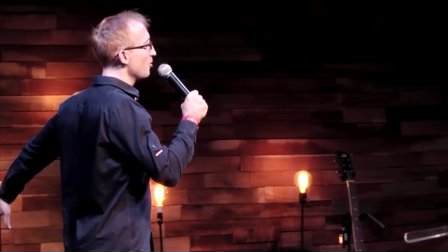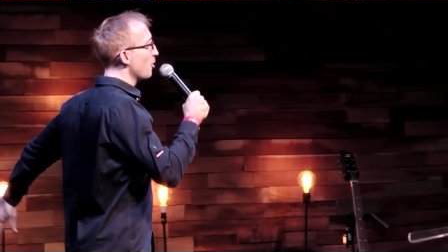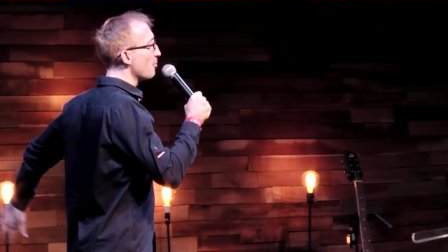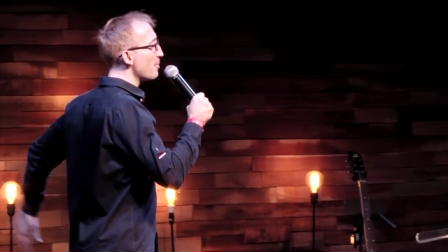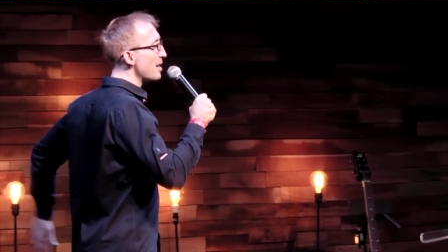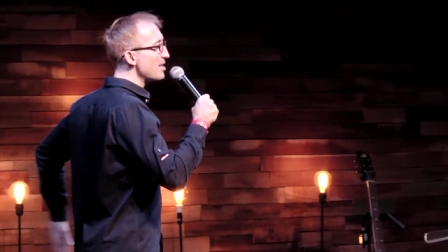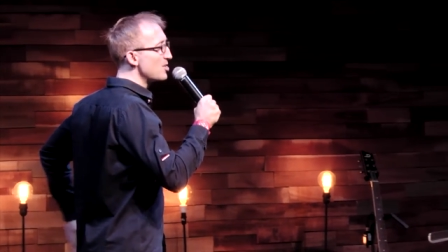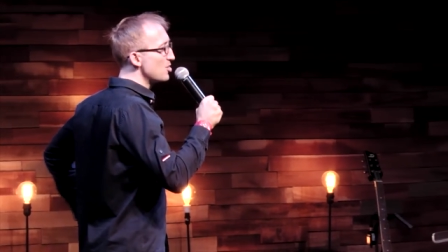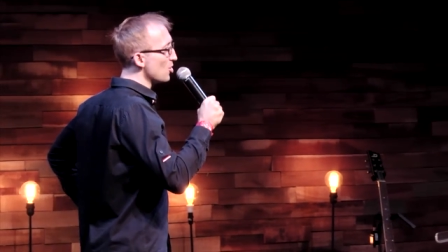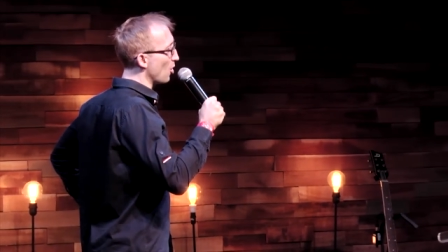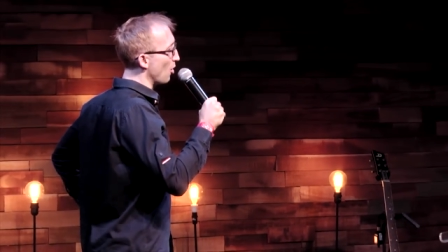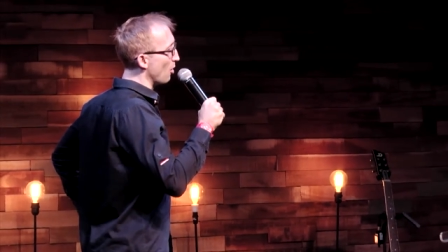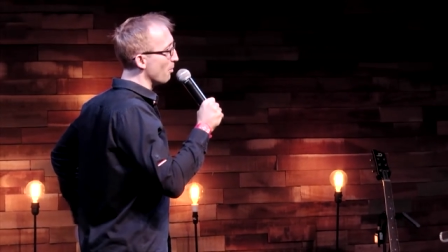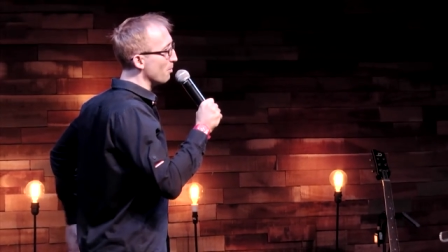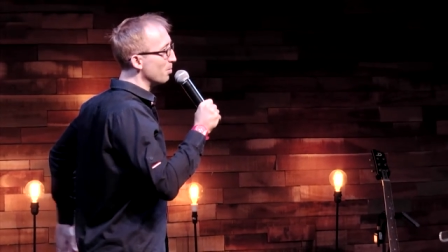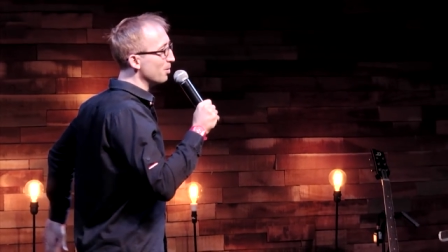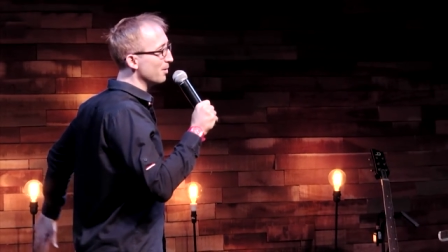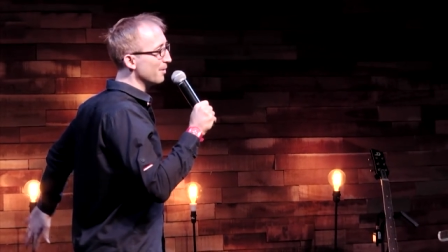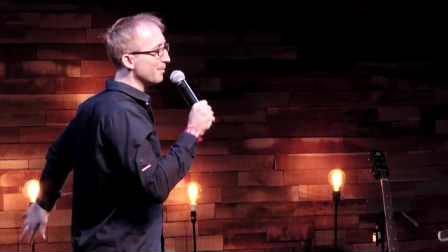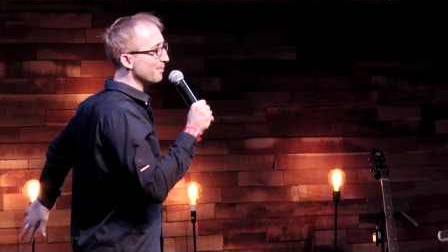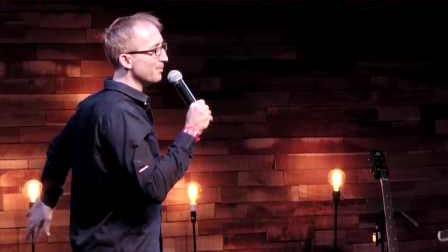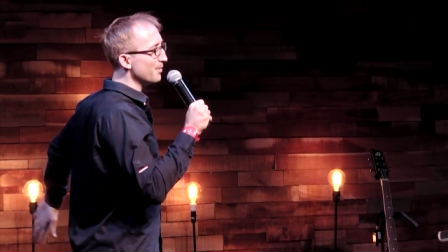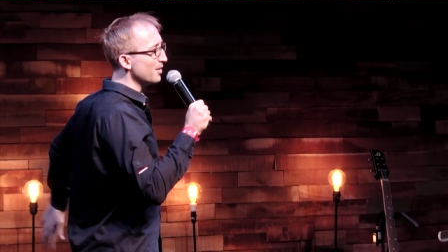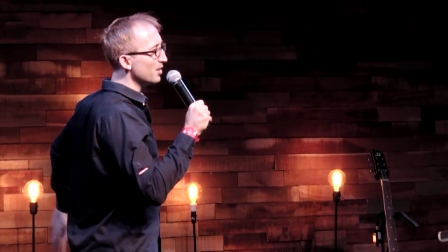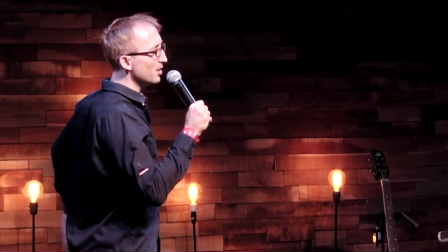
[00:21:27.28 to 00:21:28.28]
my job.
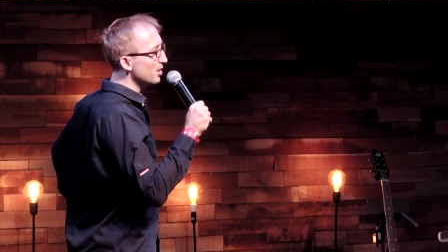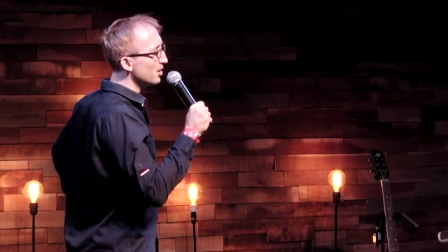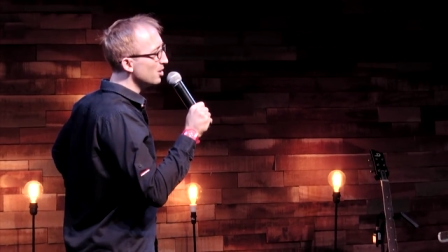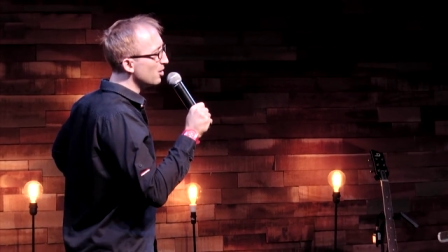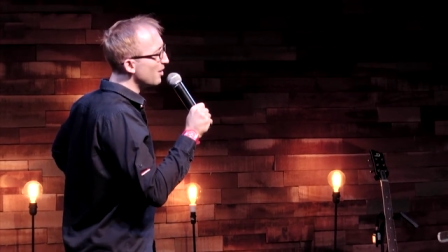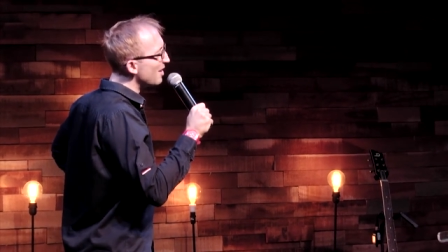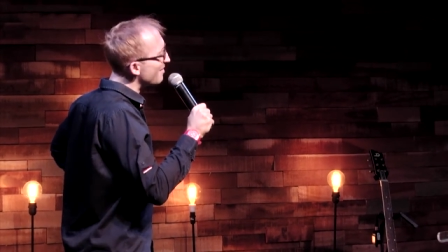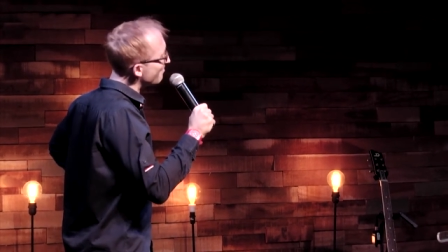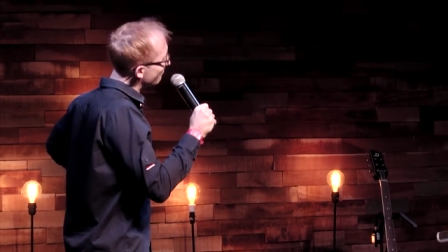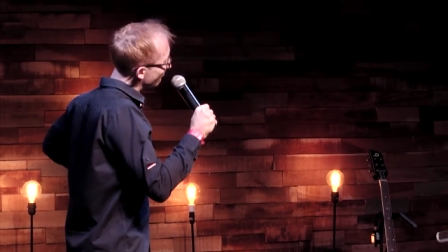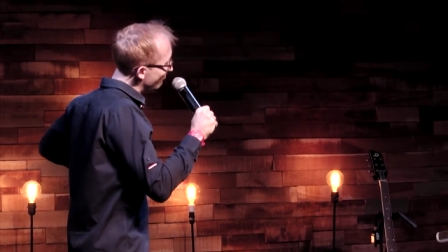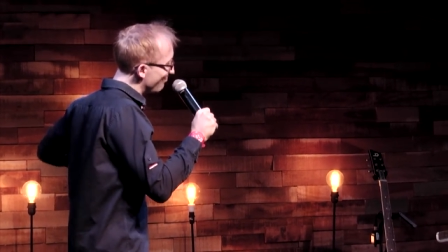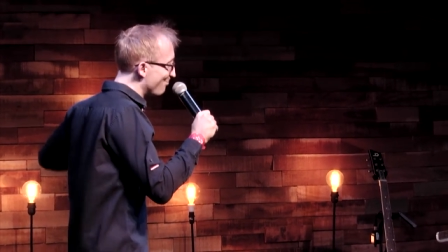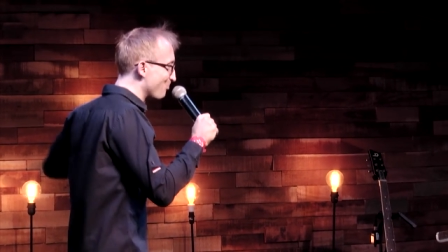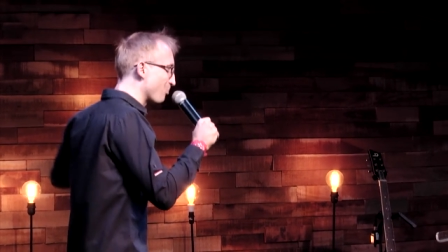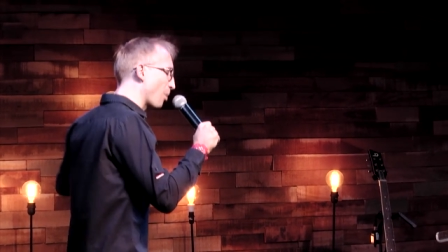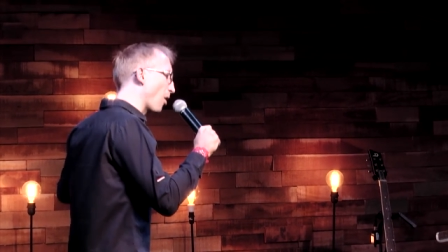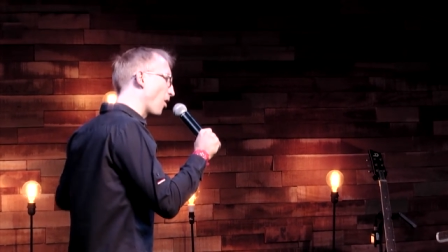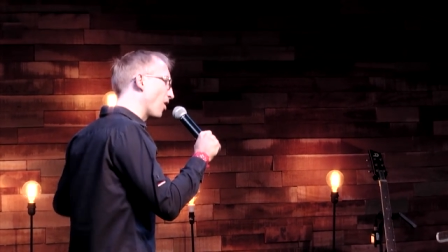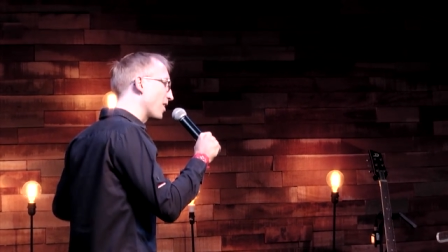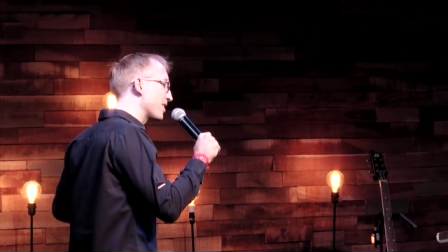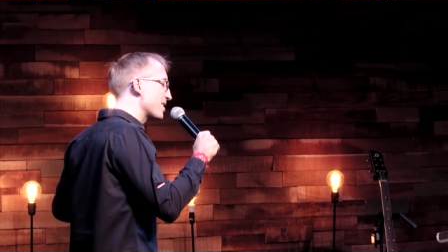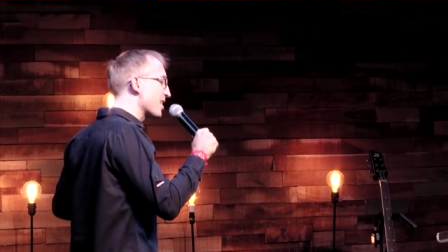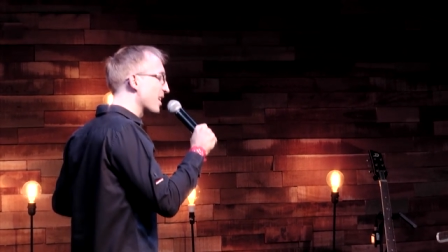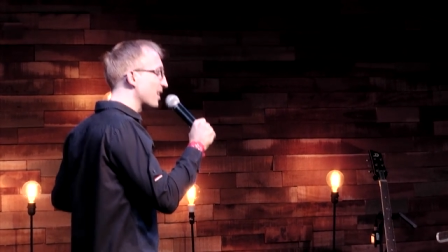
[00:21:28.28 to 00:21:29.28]
You know, there's
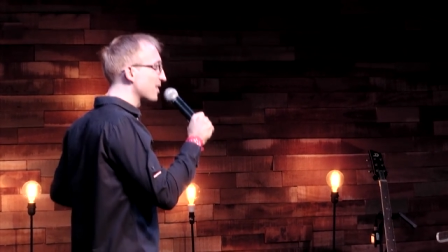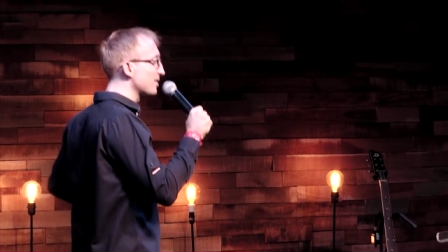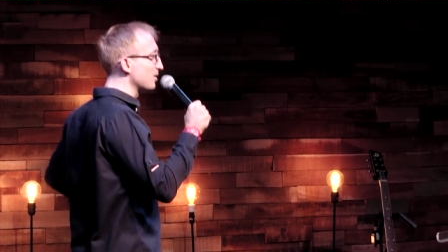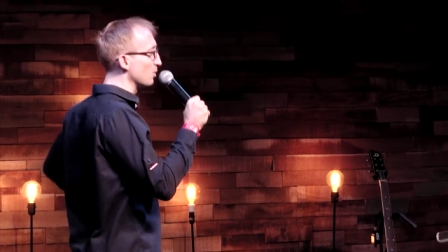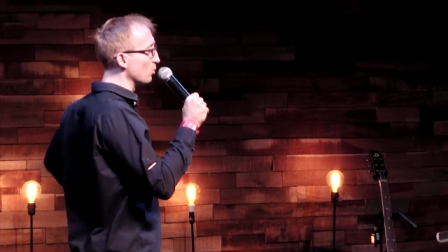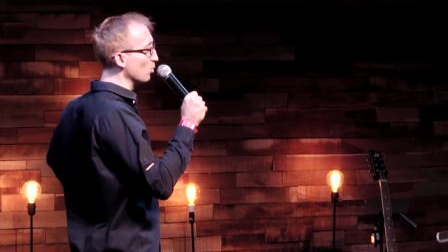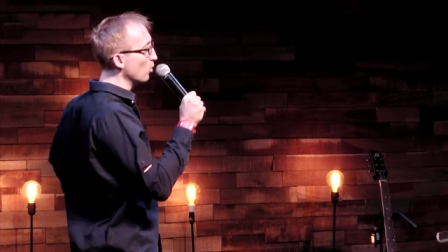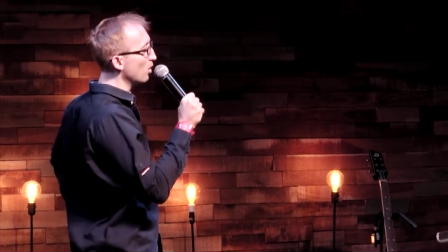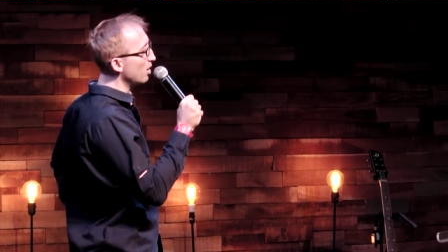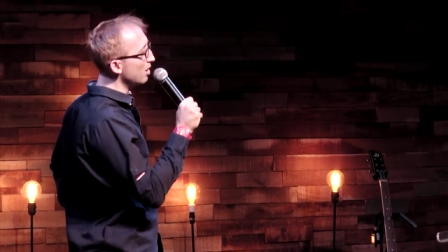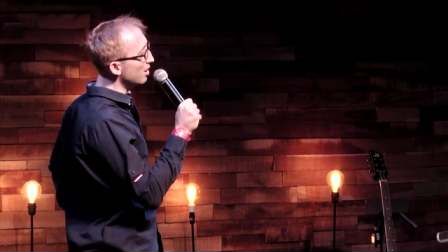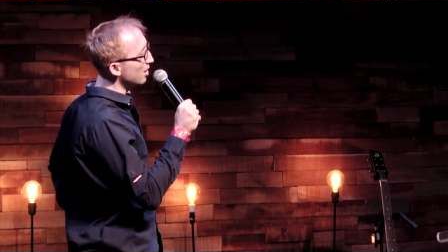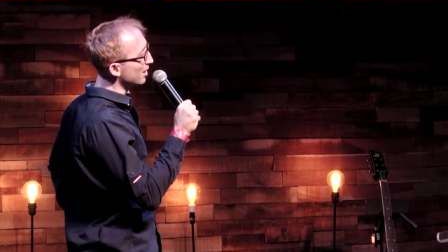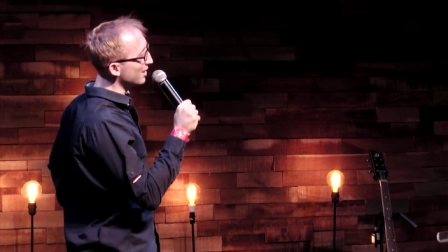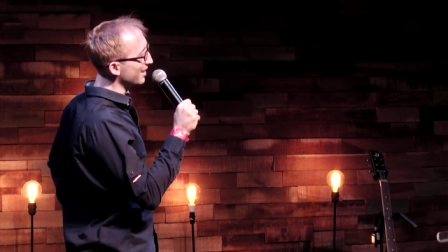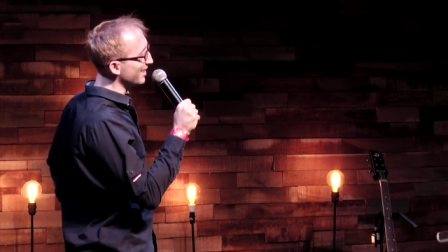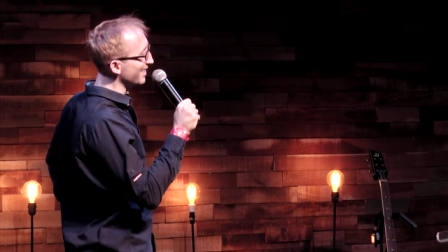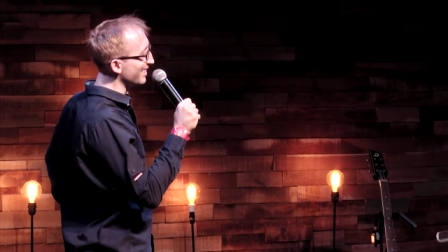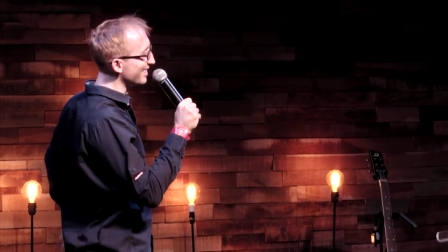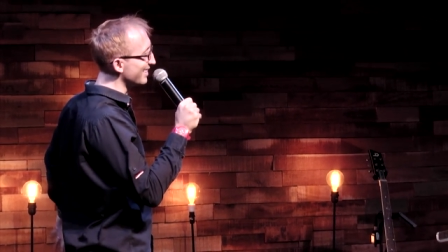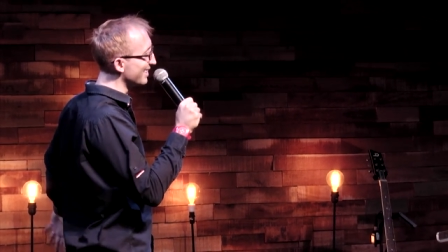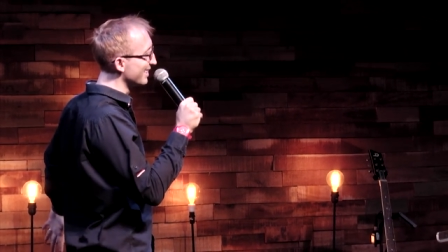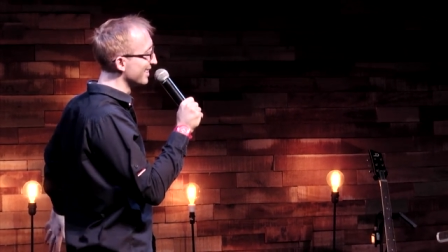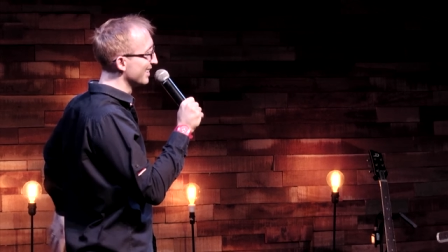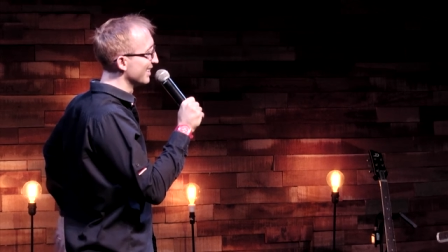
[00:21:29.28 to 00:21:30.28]
politics at work, and